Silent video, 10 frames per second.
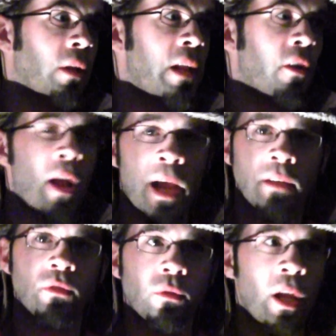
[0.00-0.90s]
lay their
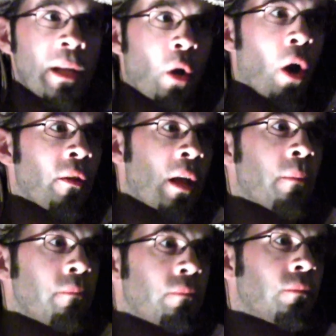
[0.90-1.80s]
eggs and guard
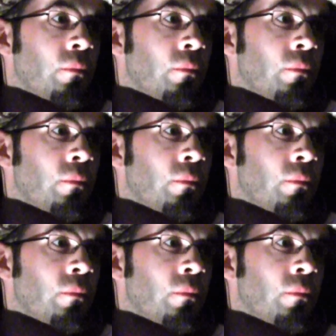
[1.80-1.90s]
them,